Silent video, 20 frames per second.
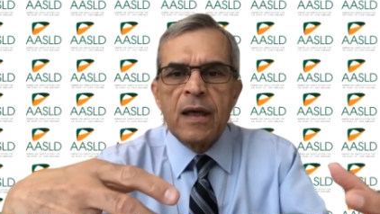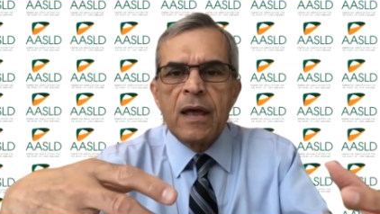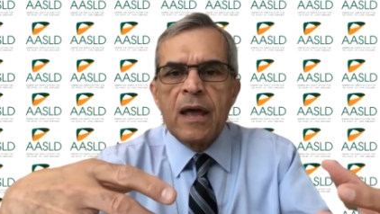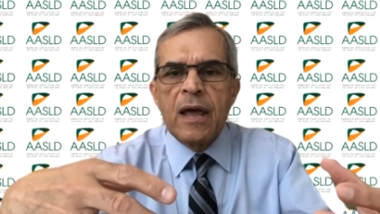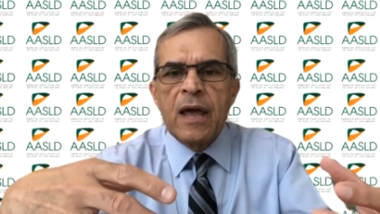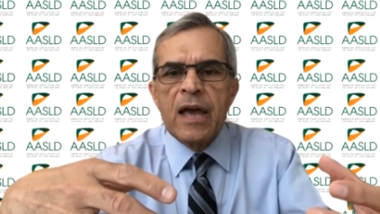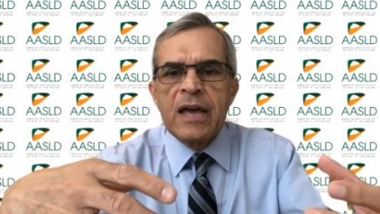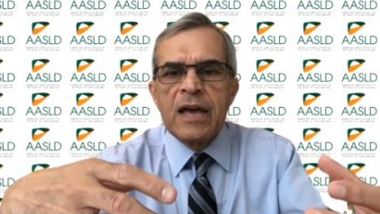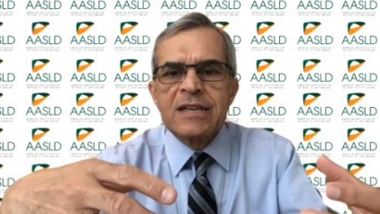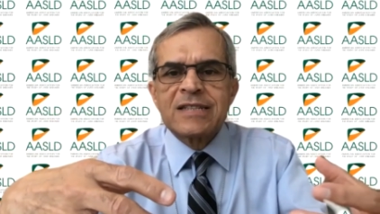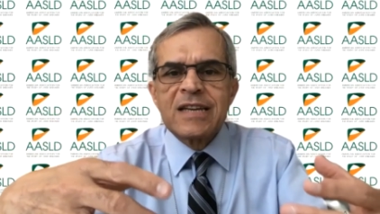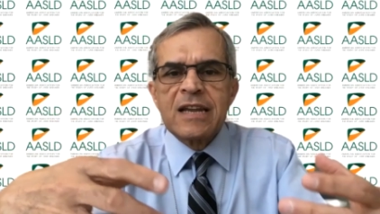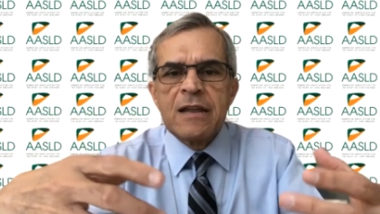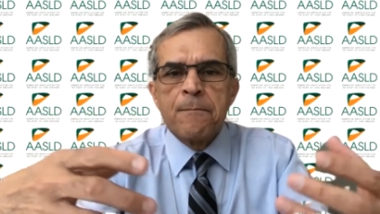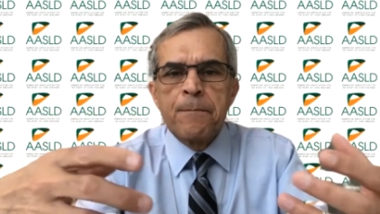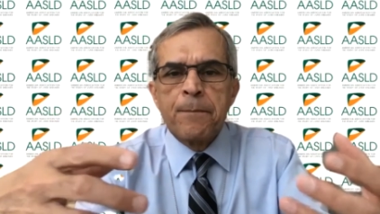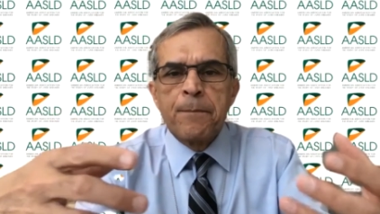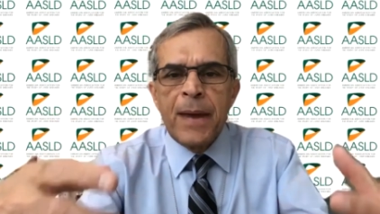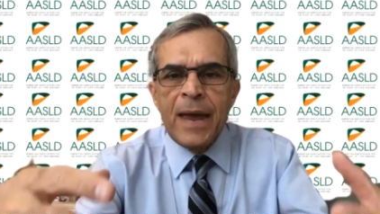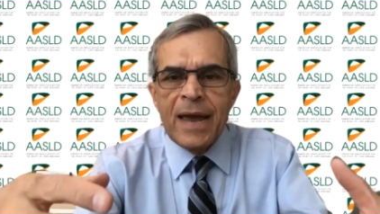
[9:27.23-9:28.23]
has
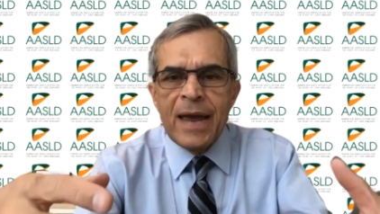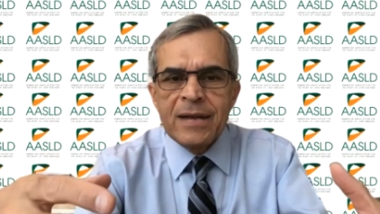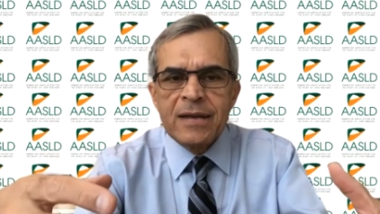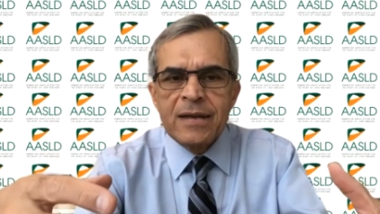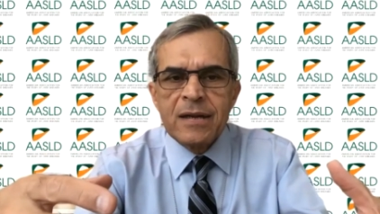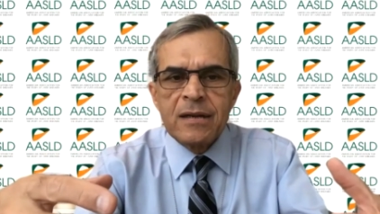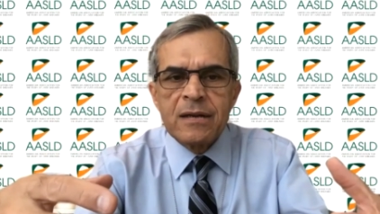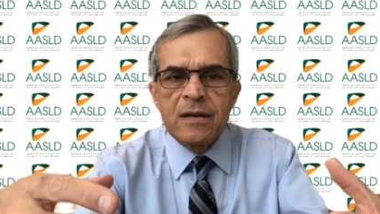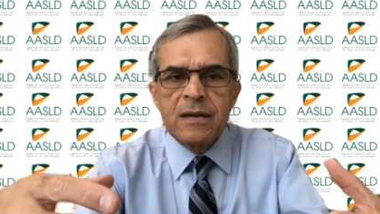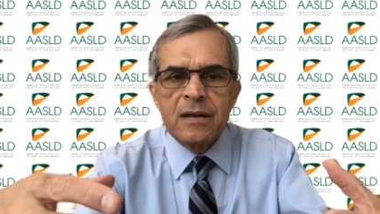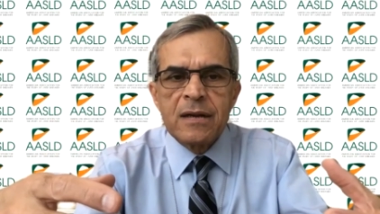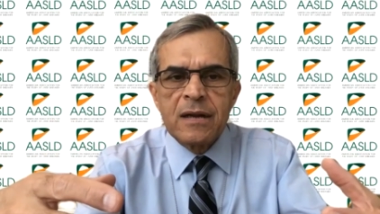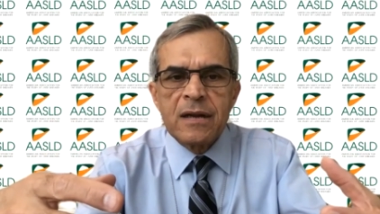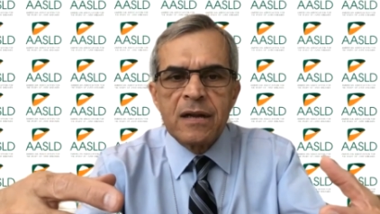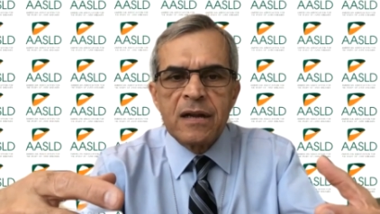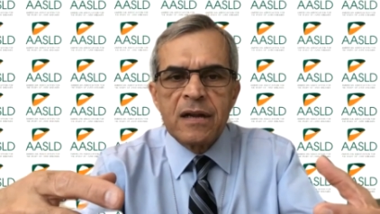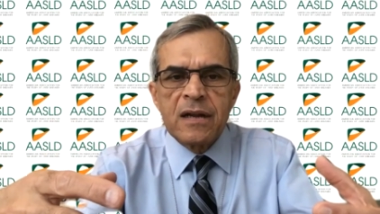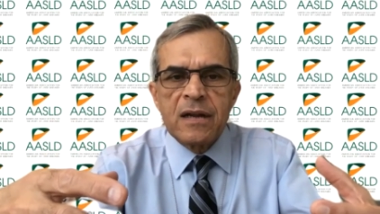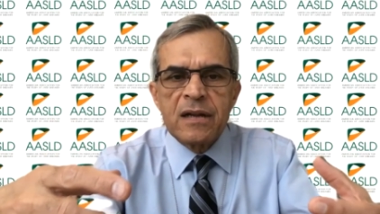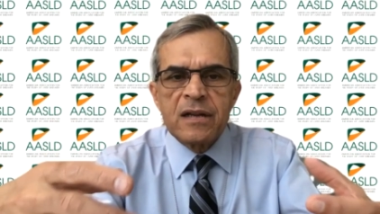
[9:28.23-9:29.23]
impacted
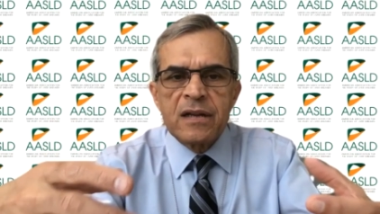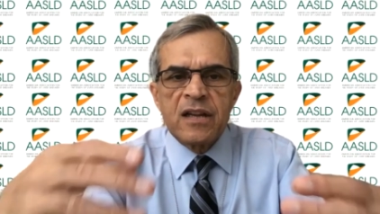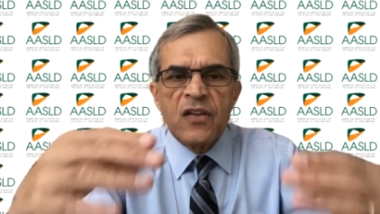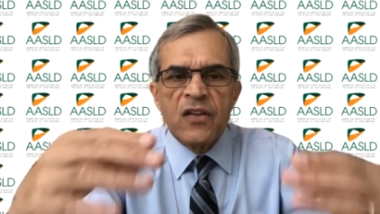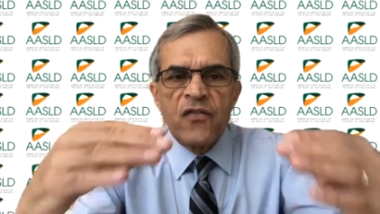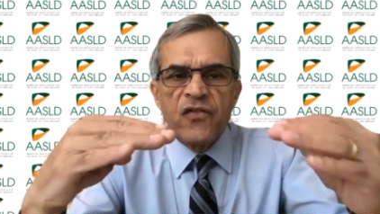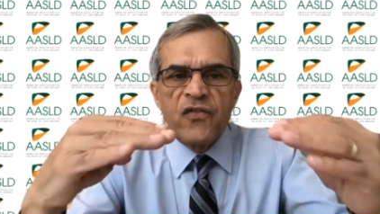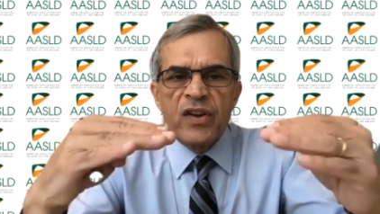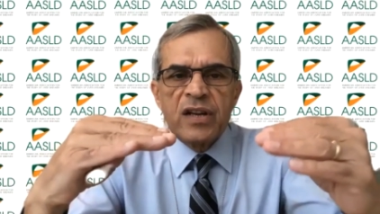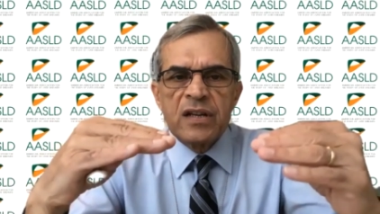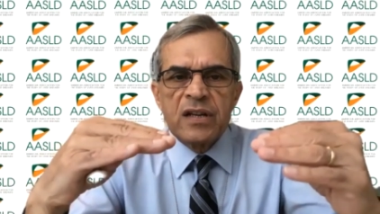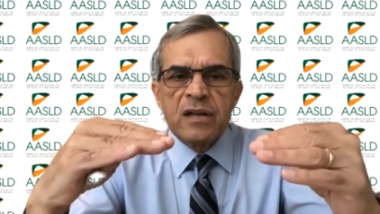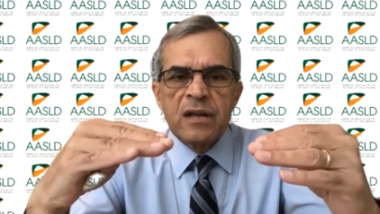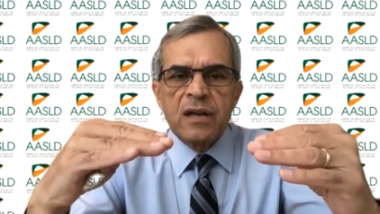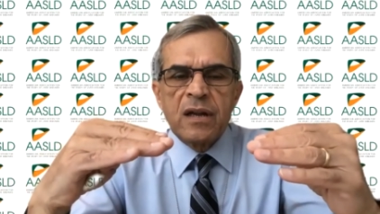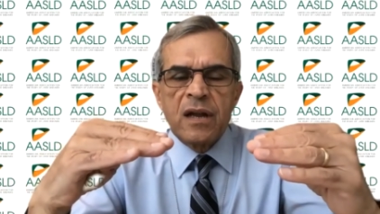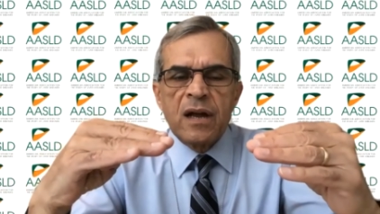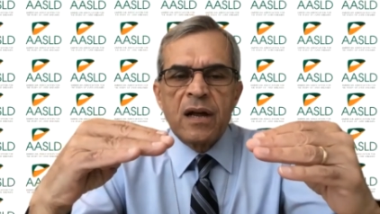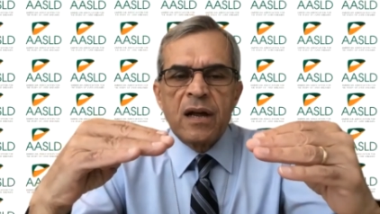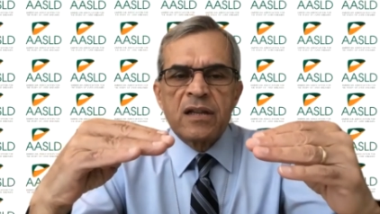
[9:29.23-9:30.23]
different,
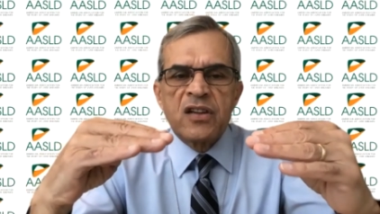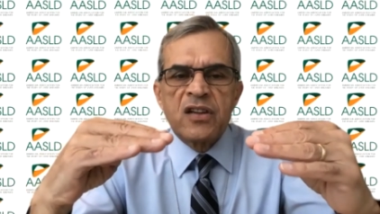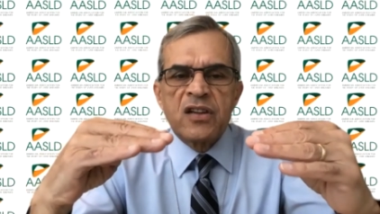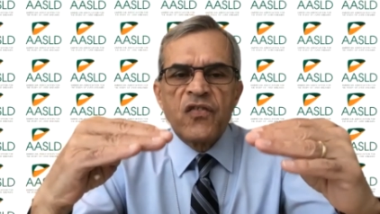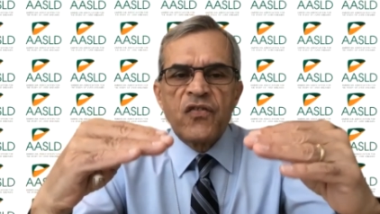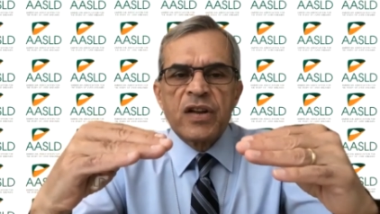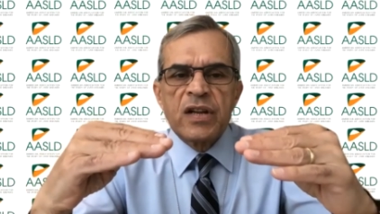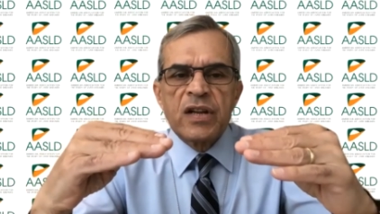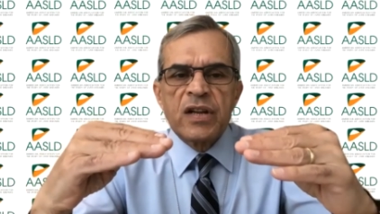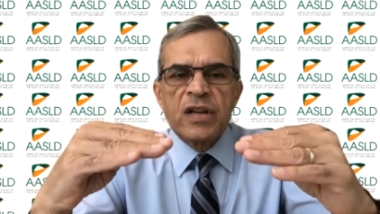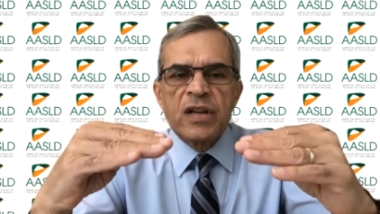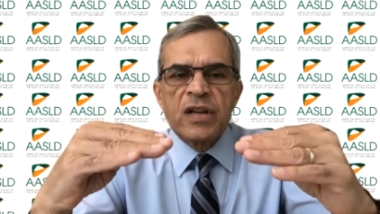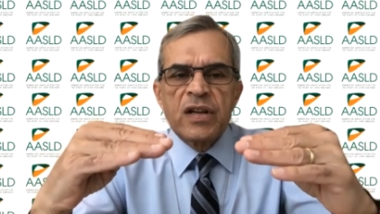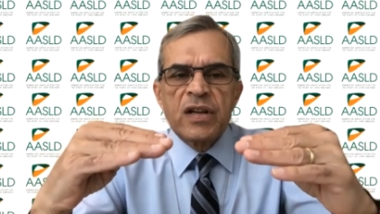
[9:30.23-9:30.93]
uh, different